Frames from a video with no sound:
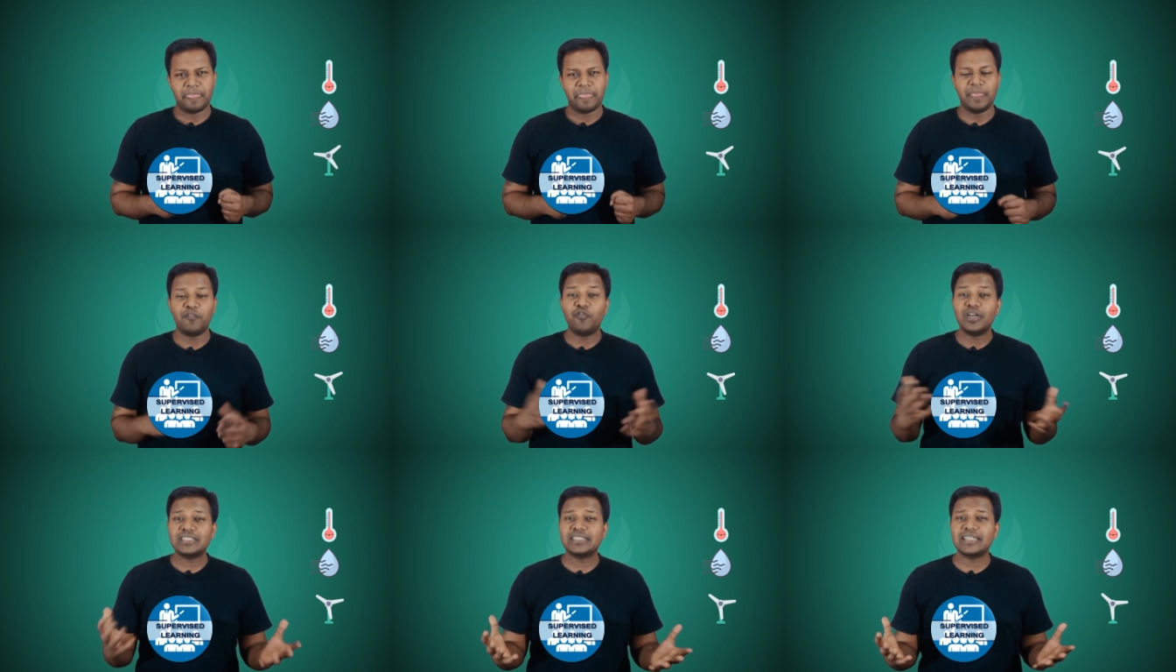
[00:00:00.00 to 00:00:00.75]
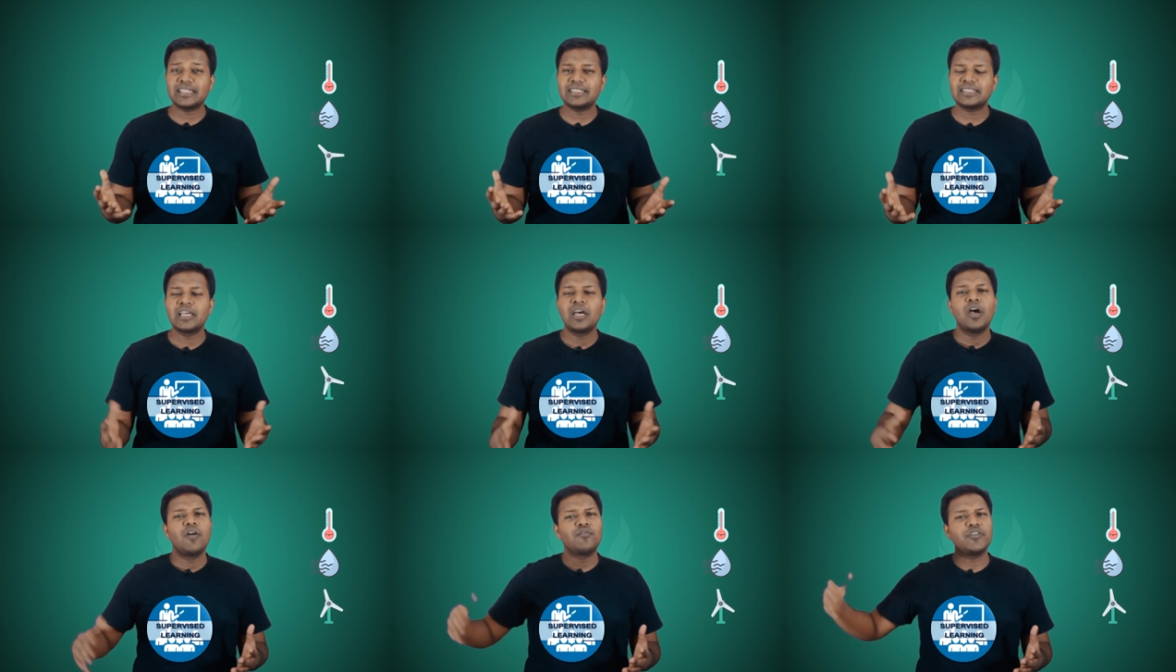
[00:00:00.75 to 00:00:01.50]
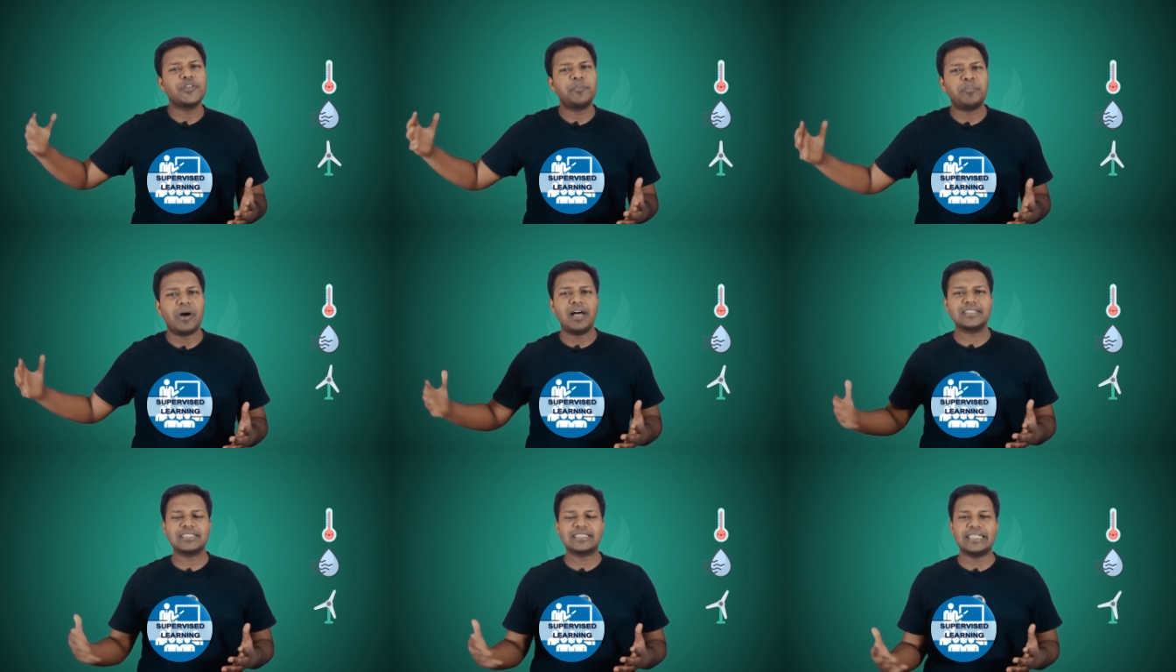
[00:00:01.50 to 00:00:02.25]
Now first thing is, from the
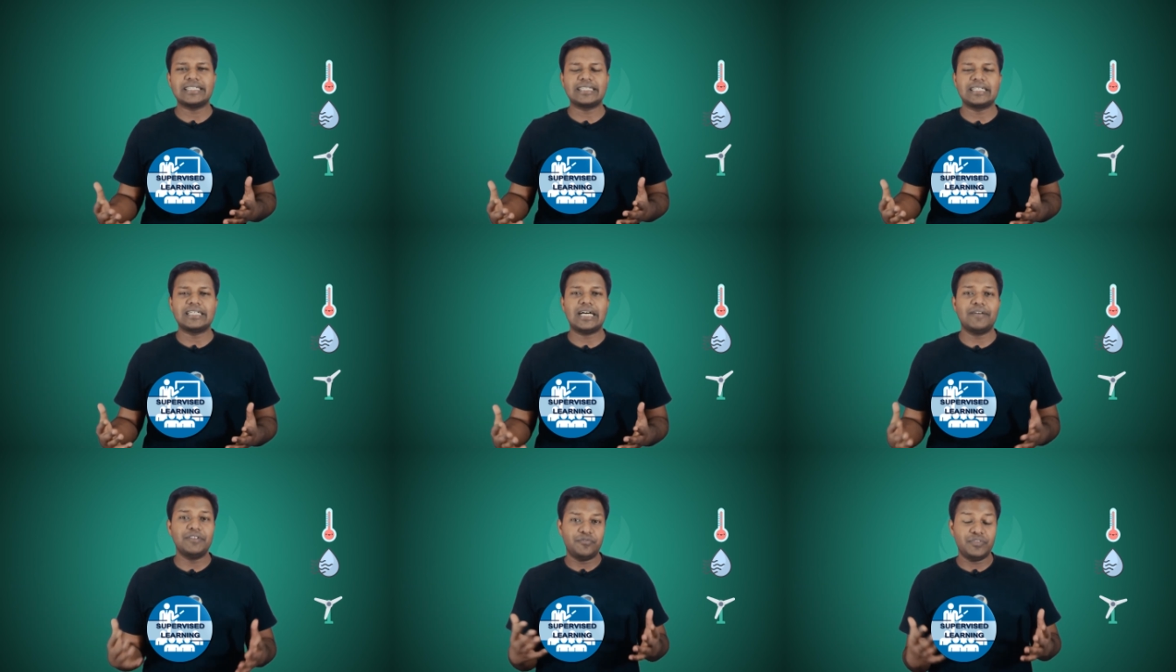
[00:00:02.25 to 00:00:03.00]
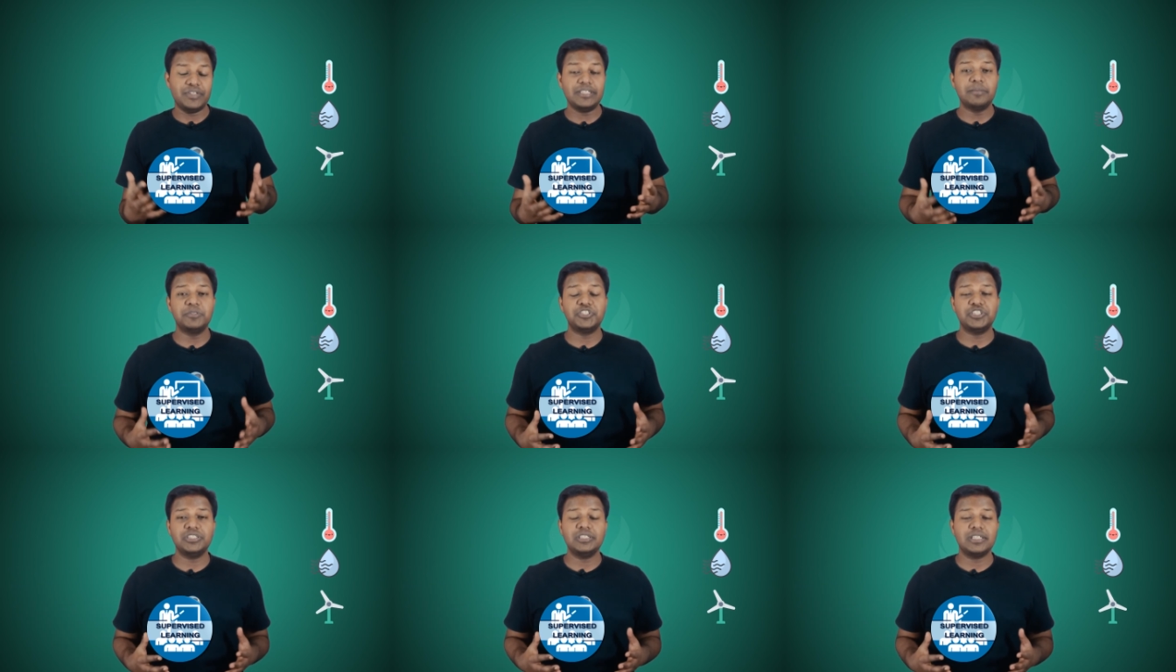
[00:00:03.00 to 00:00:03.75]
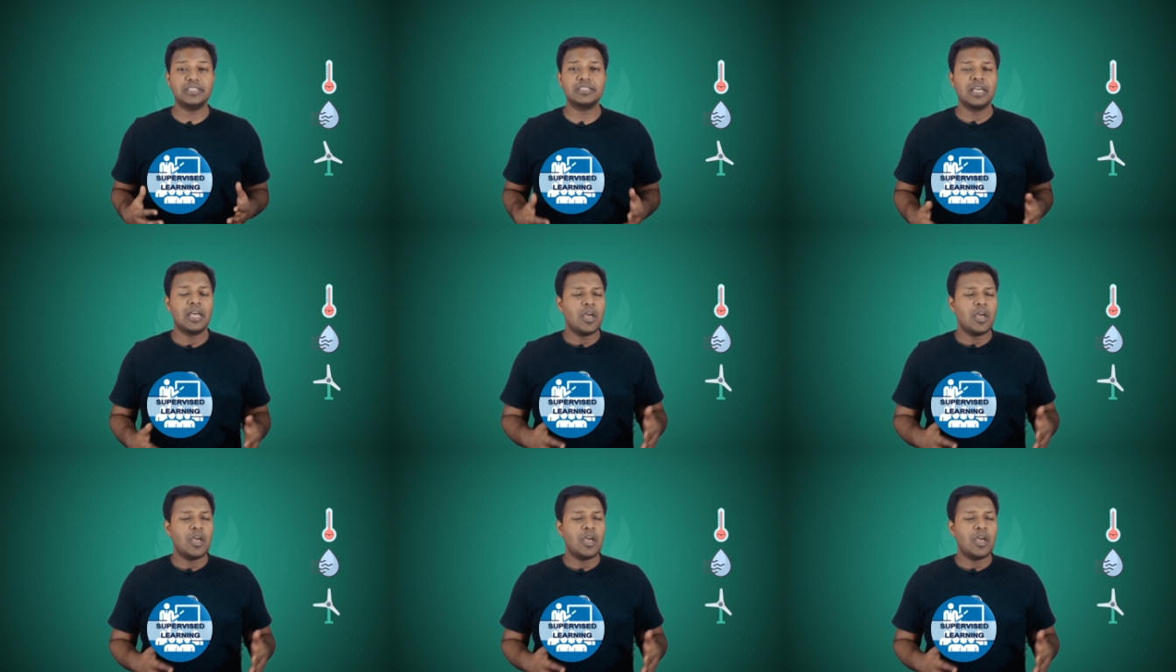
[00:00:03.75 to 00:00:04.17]
past data I will feed the machine is